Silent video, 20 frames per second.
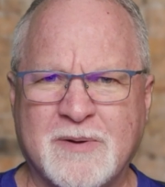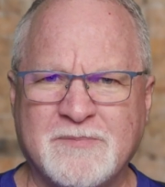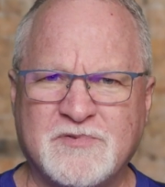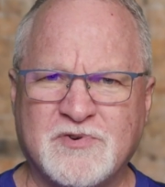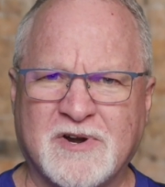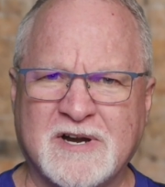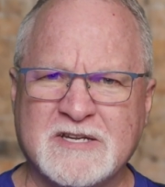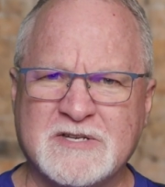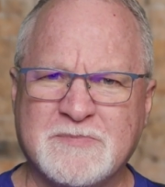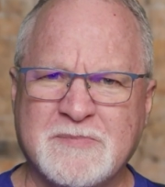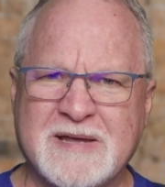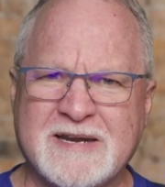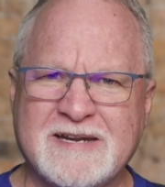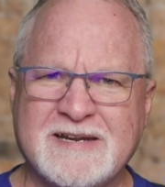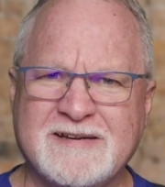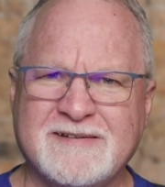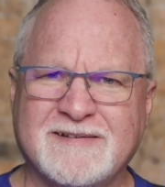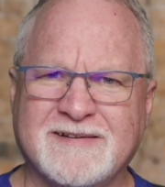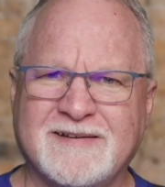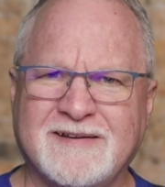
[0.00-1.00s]
though I'm
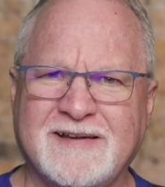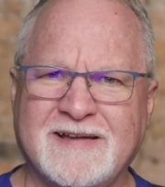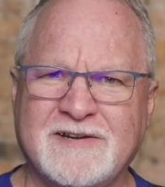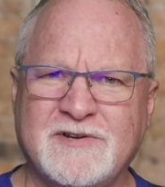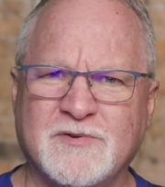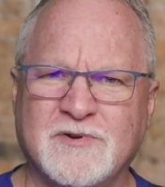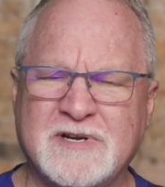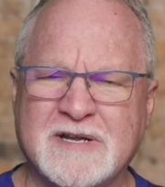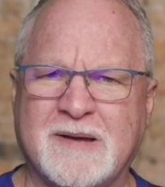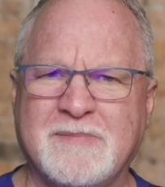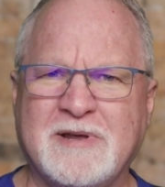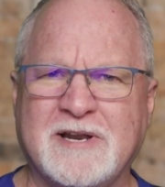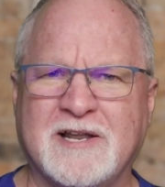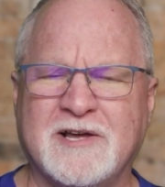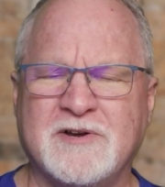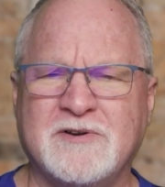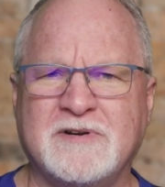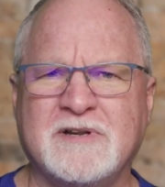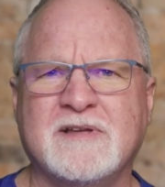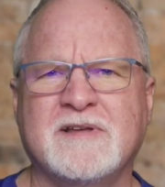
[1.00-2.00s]
transmitting into a dummy
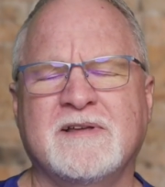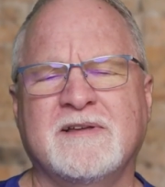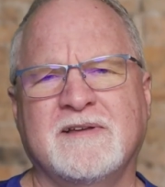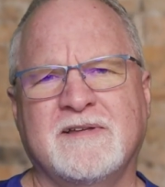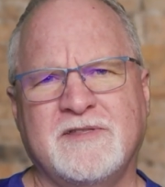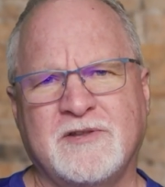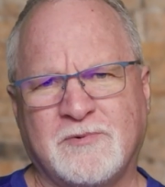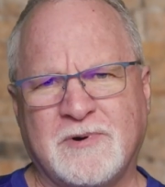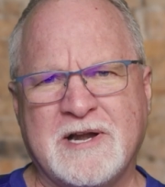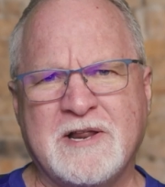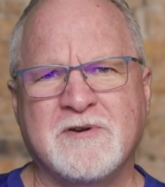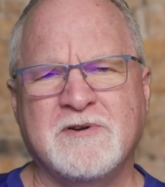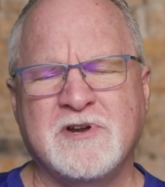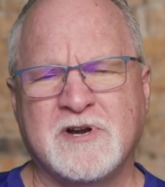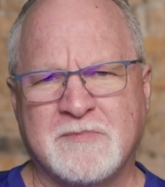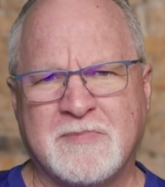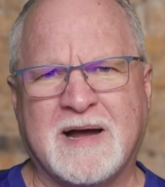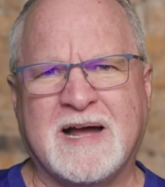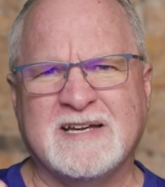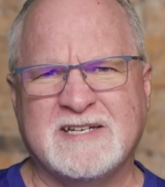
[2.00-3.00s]
load, the radio
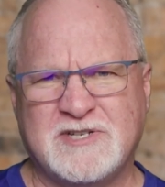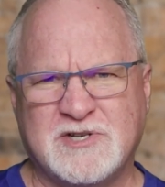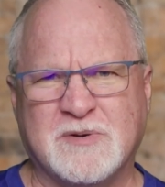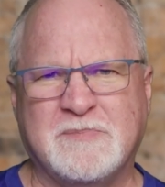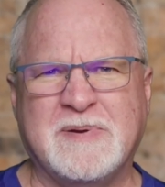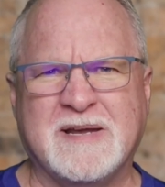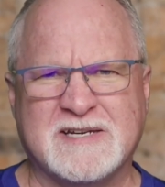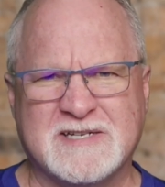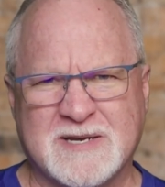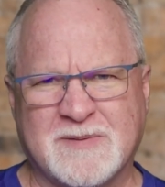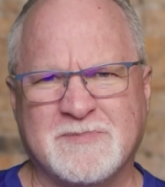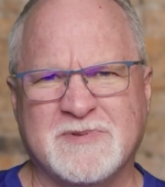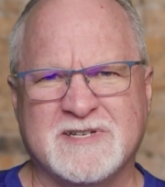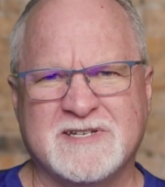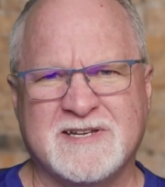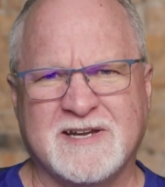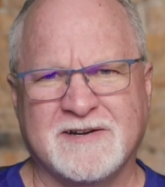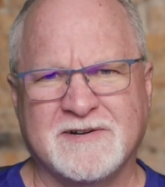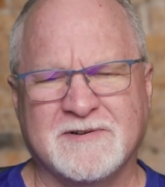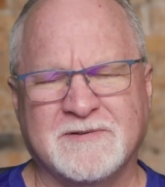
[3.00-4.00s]
nearby still picks up the
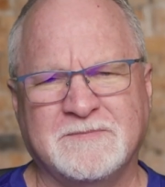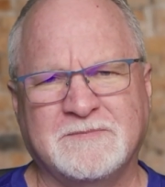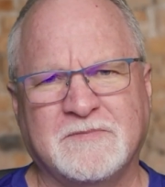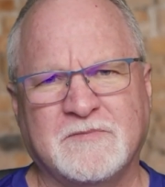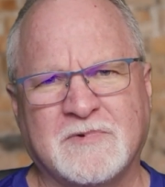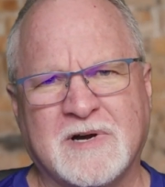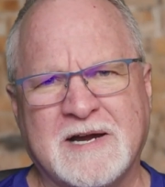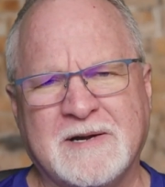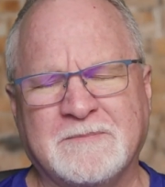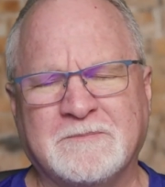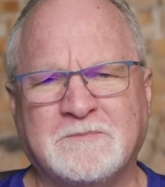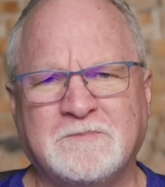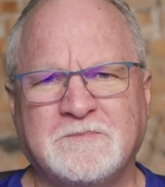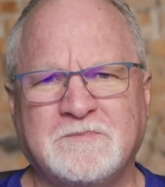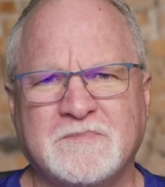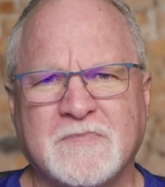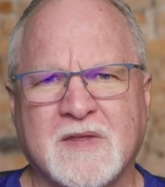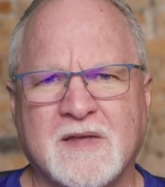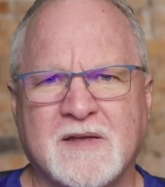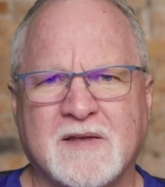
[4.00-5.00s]
signal, right?
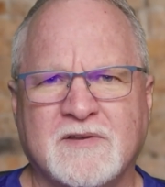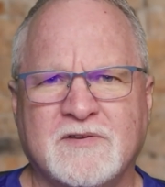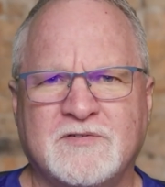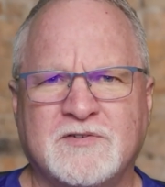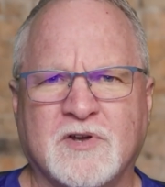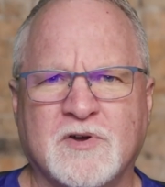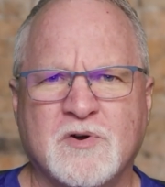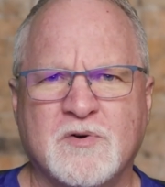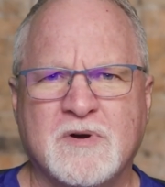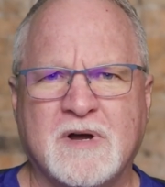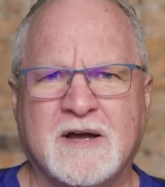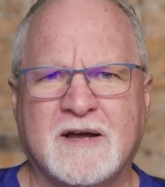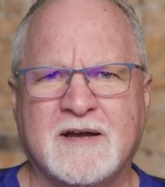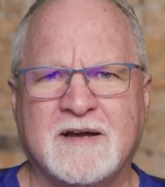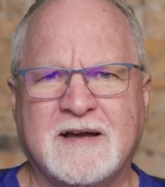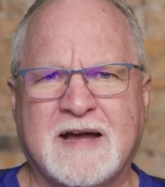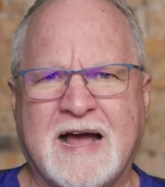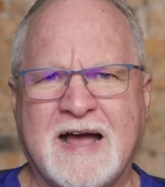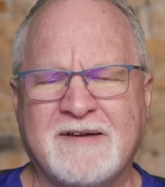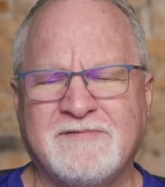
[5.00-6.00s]
So
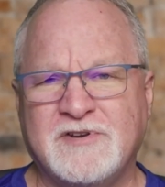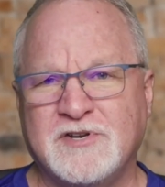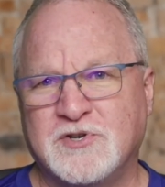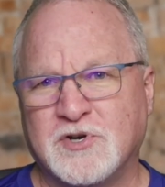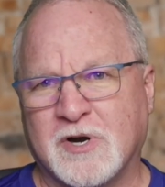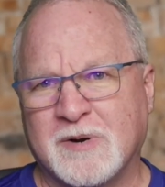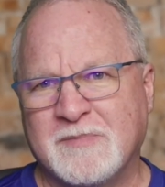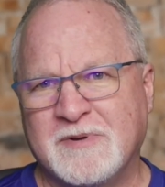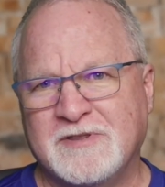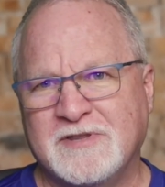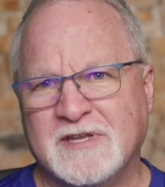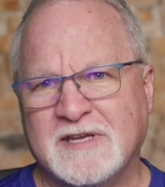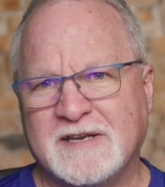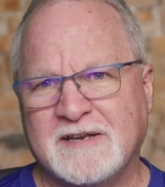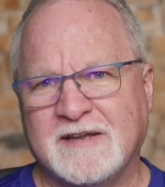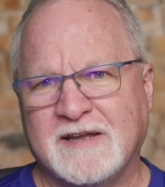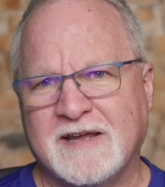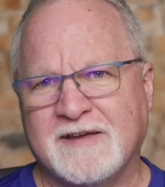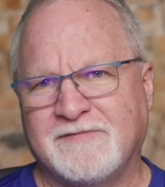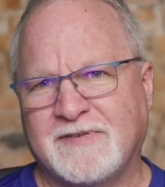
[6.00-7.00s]
uh, I've determined
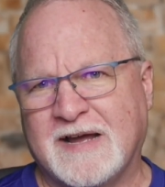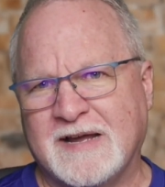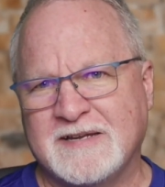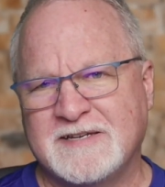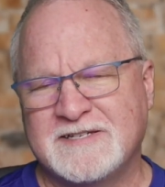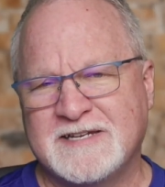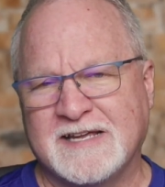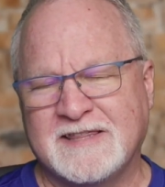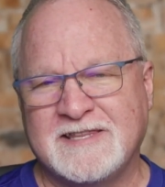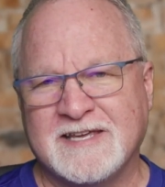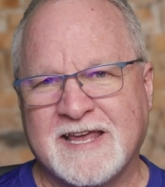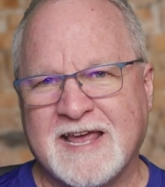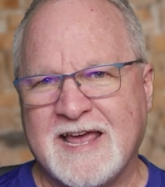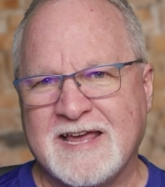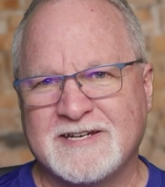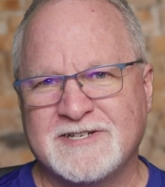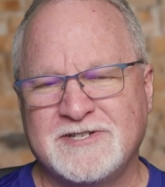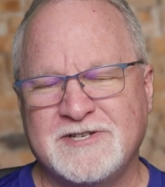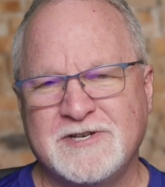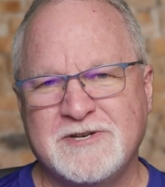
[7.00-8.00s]
that if I set the
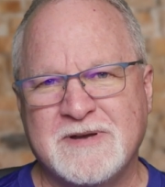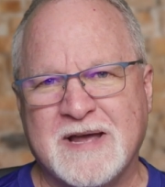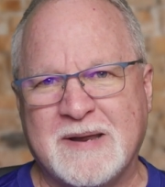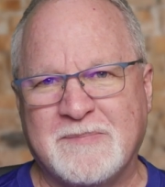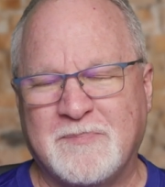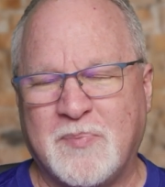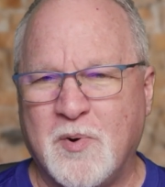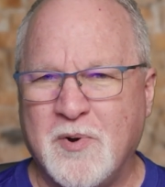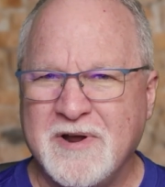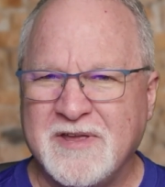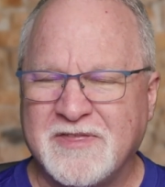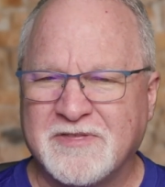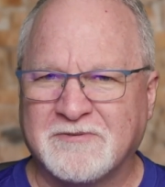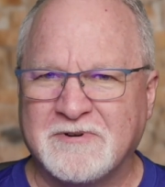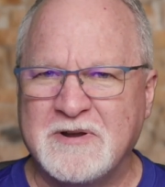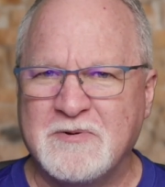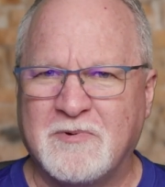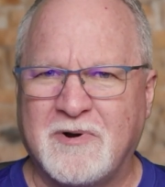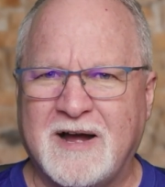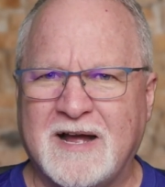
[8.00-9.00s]
KX2 at
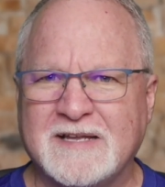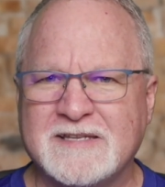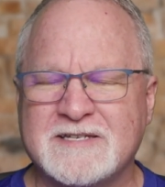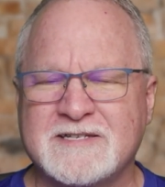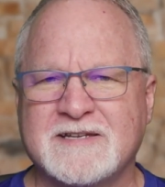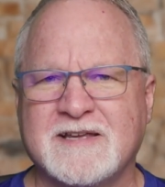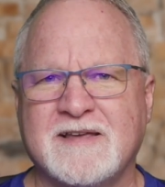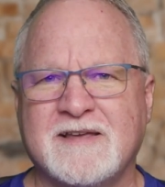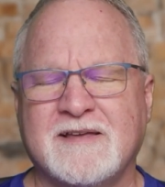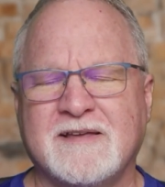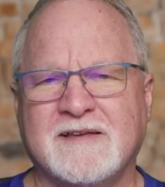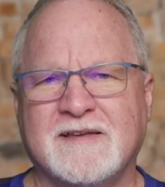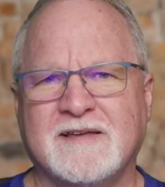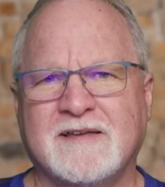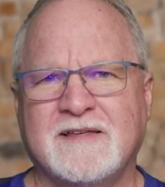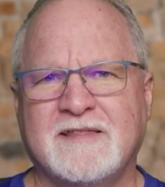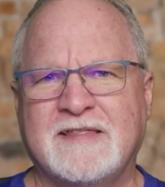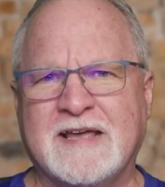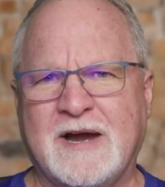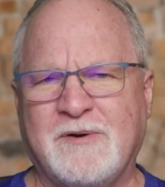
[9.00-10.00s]
0.3 watts,
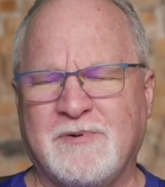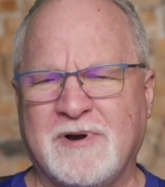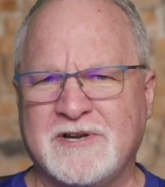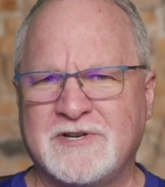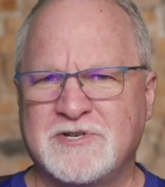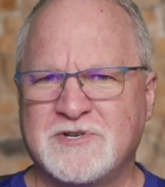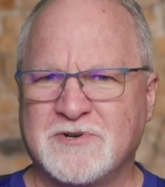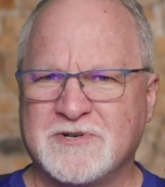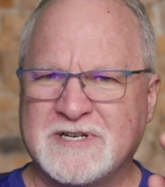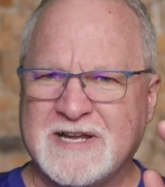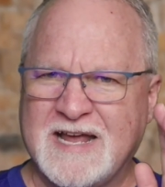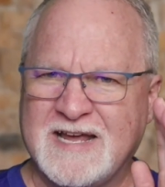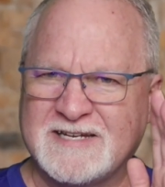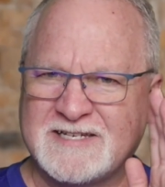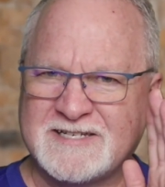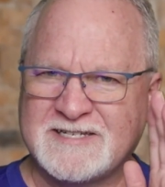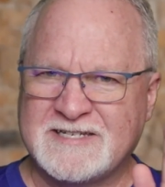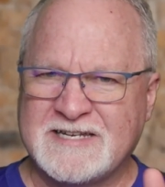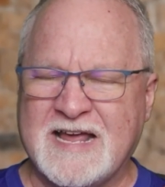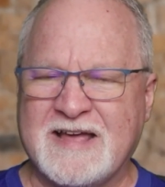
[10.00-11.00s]
that registers
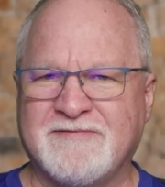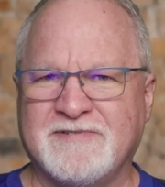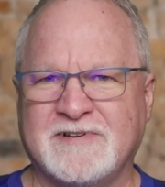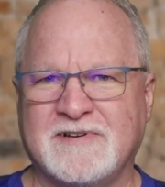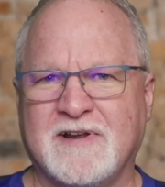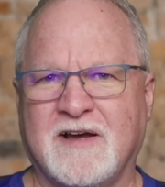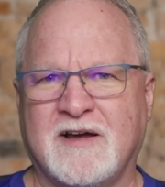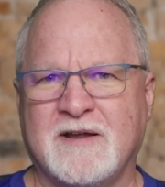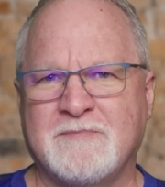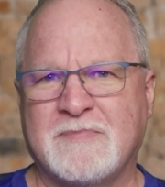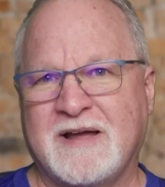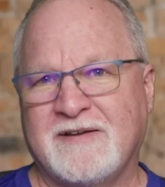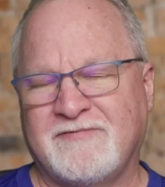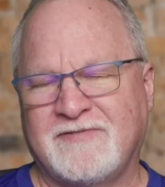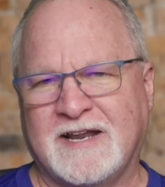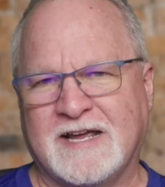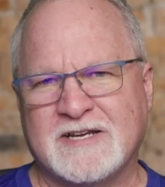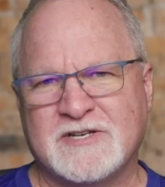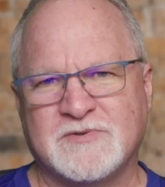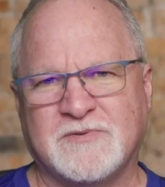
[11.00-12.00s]
S7 on my
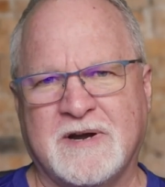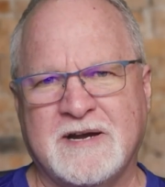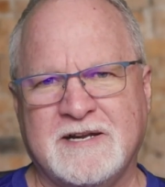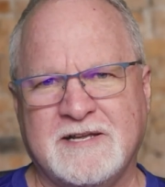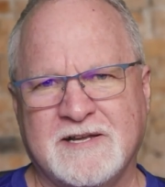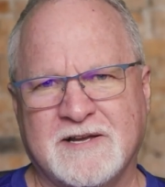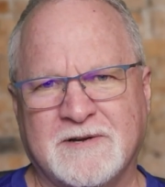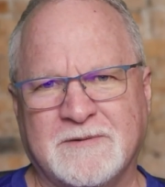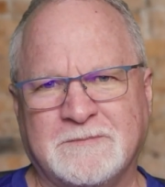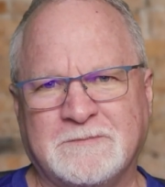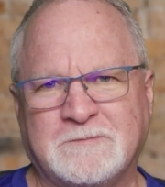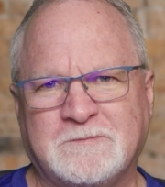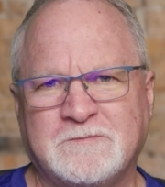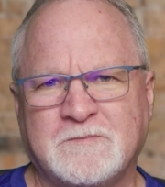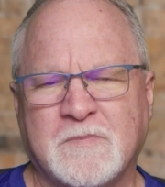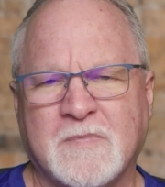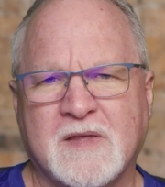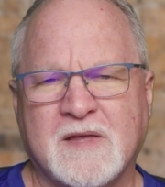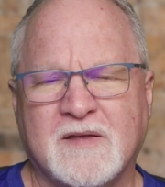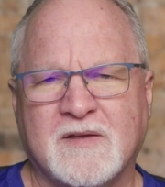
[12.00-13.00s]
flex radio.
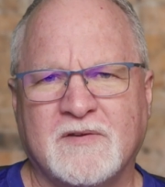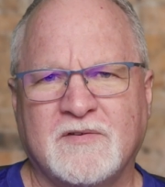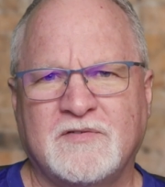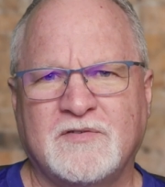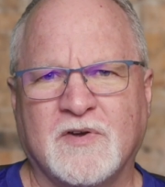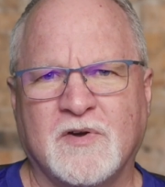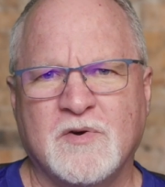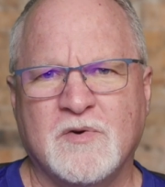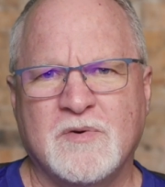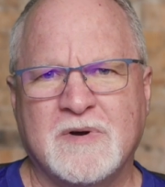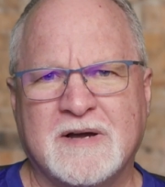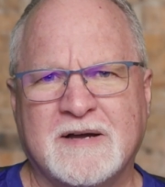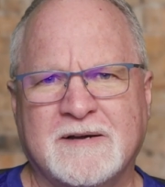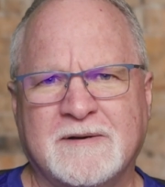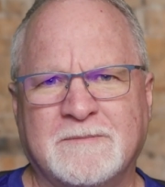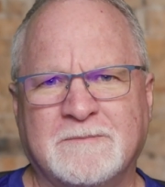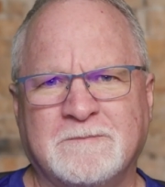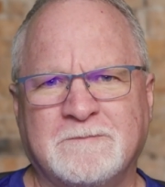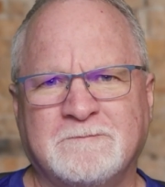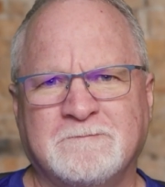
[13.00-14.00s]
So
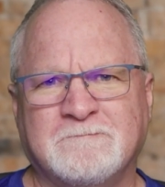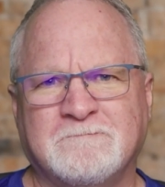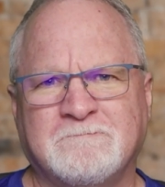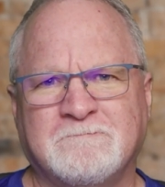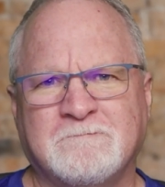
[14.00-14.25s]
um,